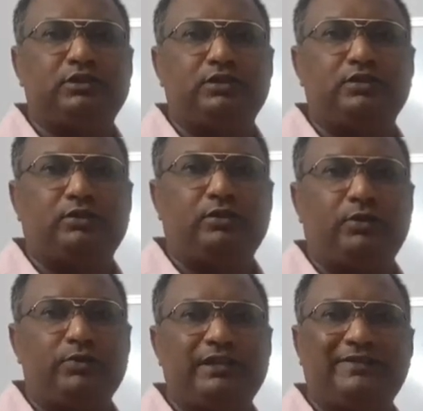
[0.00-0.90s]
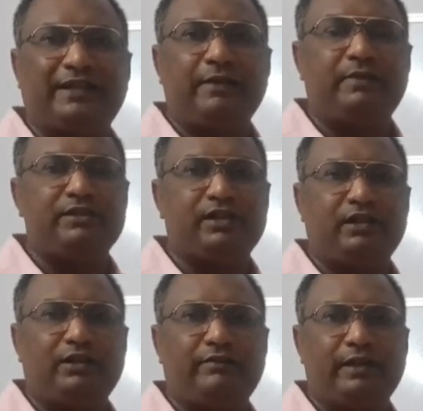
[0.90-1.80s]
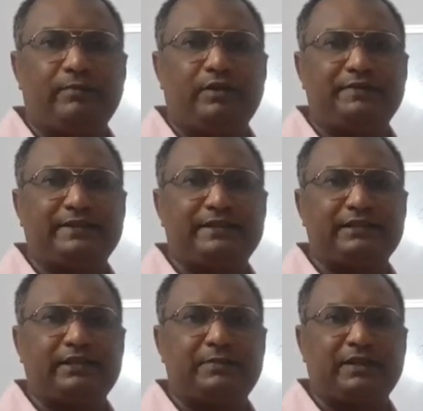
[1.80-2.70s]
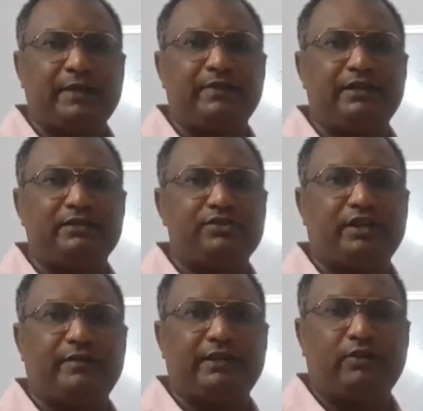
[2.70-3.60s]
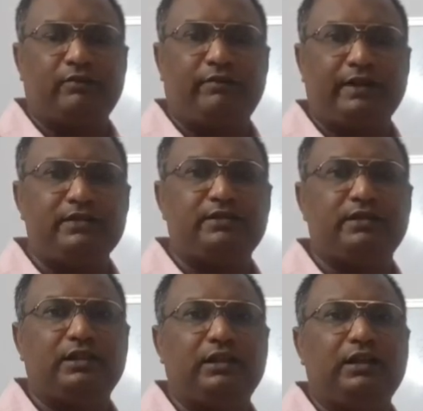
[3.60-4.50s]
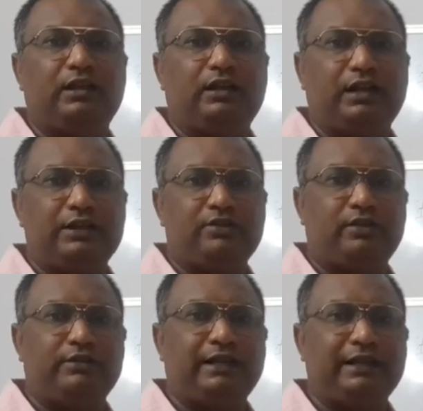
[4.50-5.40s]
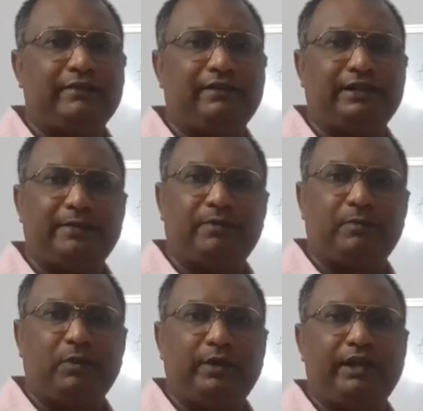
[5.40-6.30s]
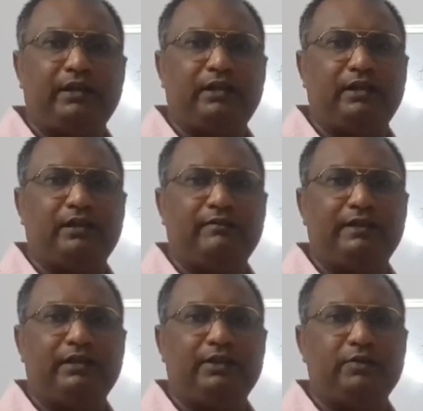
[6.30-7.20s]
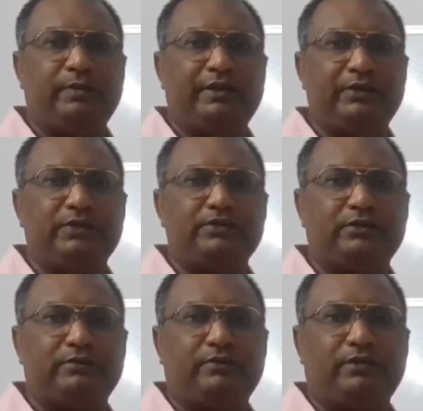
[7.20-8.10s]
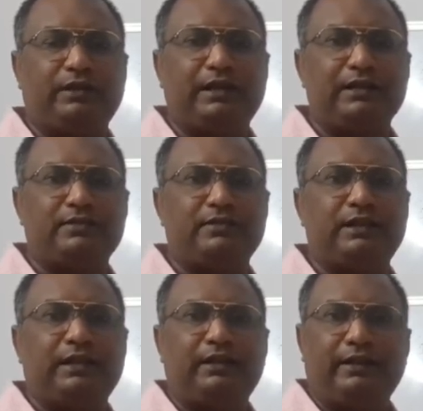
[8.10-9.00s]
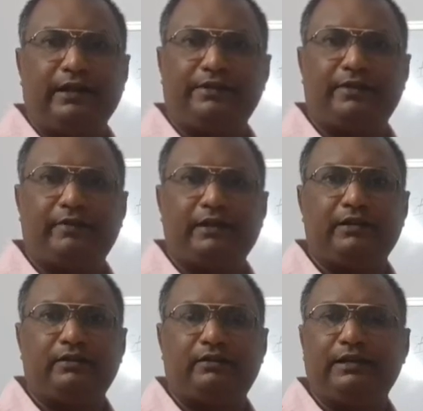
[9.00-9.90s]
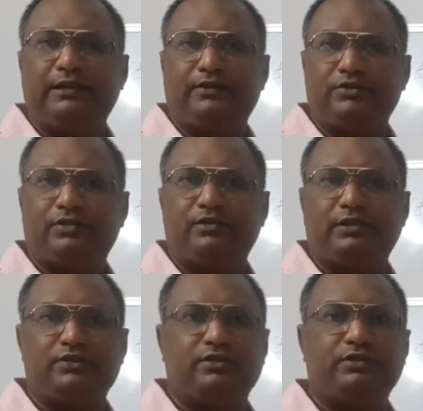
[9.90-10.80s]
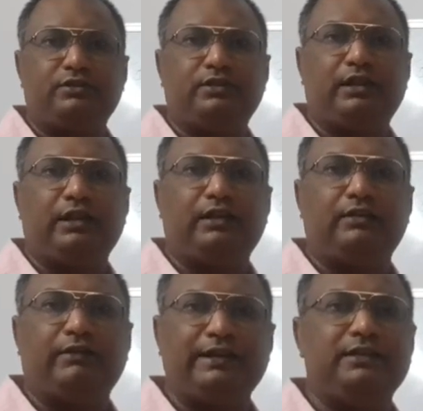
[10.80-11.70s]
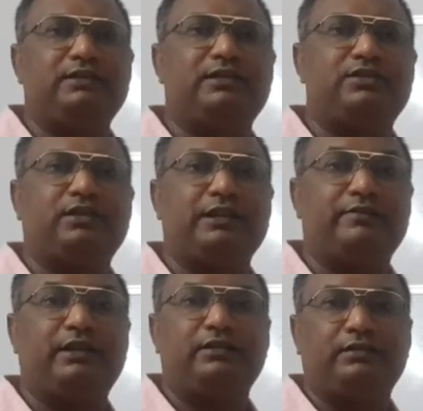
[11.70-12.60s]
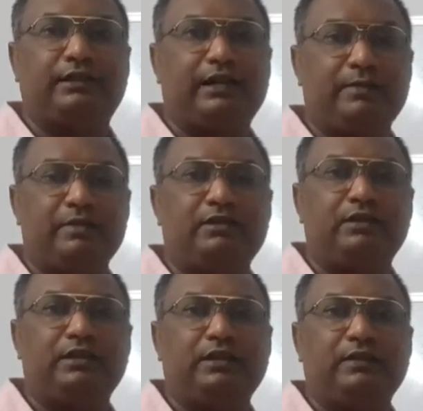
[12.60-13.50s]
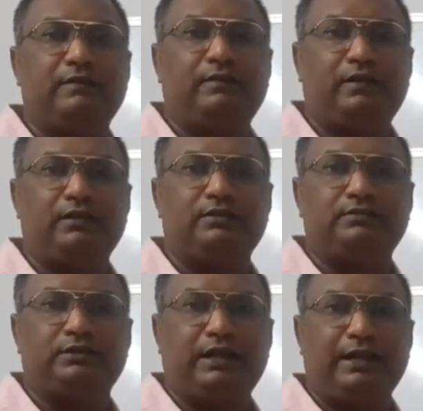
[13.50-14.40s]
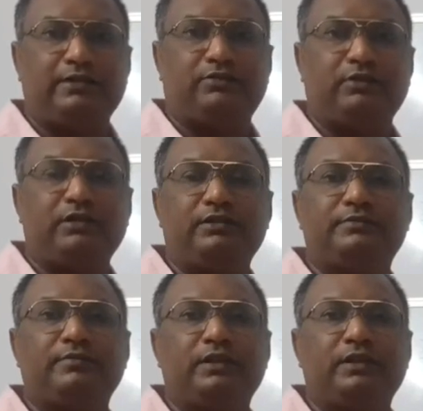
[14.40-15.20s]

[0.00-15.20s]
So do subscribe my channel if you have not subscribed it, and share with your friends. I assure you that I will keep uploading with the new videos for class 9 to 12 on literature section and writing section, as well as on grammar for high schoolers.